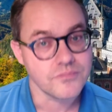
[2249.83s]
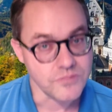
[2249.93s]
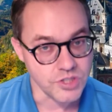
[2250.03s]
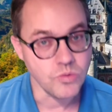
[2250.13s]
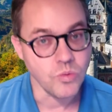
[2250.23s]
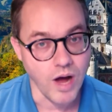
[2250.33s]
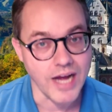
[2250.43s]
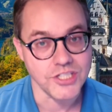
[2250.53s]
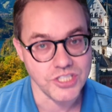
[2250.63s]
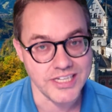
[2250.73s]
You
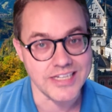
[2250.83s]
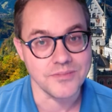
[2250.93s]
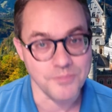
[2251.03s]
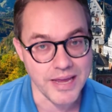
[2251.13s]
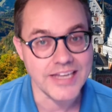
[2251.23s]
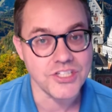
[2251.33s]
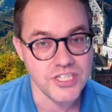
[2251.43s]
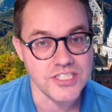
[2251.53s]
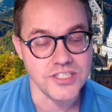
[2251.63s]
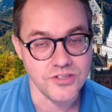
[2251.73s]
watch, it may
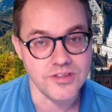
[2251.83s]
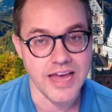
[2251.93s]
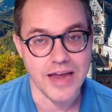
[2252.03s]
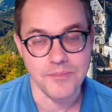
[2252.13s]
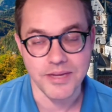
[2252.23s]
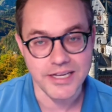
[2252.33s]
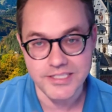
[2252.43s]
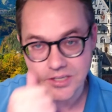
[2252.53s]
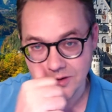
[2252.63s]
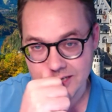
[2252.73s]
just do that because
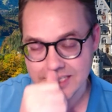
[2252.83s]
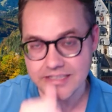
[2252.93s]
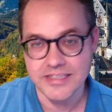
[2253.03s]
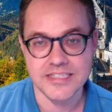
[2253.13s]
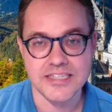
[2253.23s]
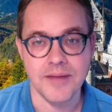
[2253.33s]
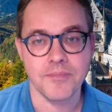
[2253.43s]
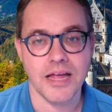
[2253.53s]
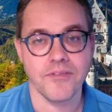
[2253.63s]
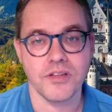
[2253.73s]
there isn't the same
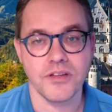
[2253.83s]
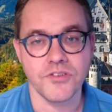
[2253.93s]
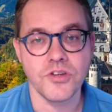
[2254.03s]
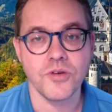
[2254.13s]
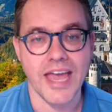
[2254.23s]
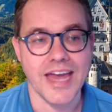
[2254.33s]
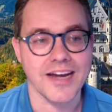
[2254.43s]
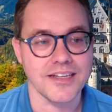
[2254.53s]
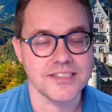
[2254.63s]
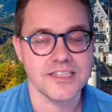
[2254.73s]
level of new
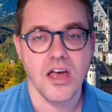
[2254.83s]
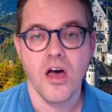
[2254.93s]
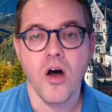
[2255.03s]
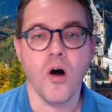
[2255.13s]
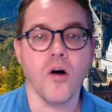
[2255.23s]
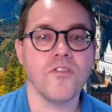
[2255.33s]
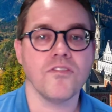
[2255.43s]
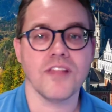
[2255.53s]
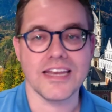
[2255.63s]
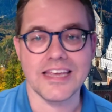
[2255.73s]
candidates all
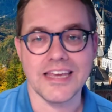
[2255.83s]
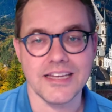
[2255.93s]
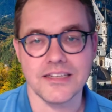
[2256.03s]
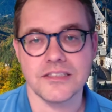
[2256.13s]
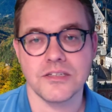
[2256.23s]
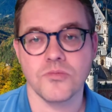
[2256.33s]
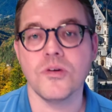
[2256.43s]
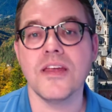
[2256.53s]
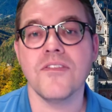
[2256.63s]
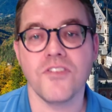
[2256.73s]
flooding in to
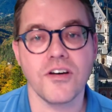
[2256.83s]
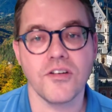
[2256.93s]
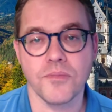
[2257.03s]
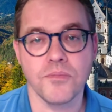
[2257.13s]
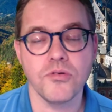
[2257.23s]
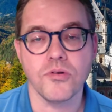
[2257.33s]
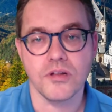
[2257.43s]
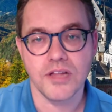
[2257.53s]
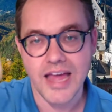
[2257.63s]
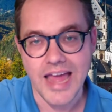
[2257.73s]
refill the
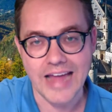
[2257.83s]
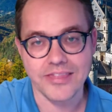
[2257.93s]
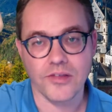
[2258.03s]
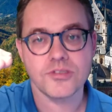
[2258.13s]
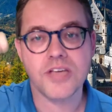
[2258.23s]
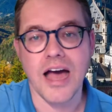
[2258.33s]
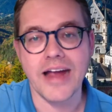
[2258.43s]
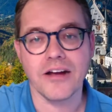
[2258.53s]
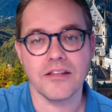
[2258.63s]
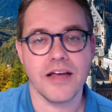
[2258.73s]
pool at those
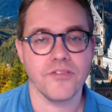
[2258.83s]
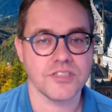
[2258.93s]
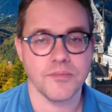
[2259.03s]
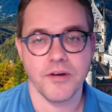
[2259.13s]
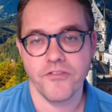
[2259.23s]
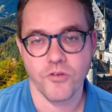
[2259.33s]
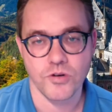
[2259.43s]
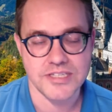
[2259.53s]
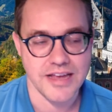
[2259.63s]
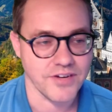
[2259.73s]
higher levels above four
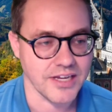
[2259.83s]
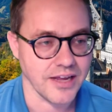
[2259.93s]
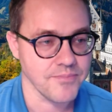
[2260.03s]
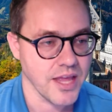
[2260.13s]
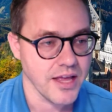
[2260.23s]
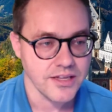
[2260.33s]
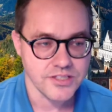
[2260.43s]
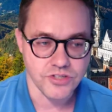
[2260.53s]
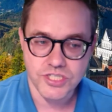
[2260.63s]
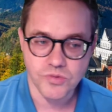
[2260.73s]
seventy.
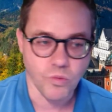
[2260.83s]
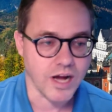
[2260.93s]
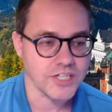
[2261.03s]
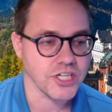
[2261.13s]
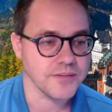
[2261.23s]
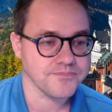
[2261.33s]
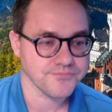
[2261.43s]
So just watch it.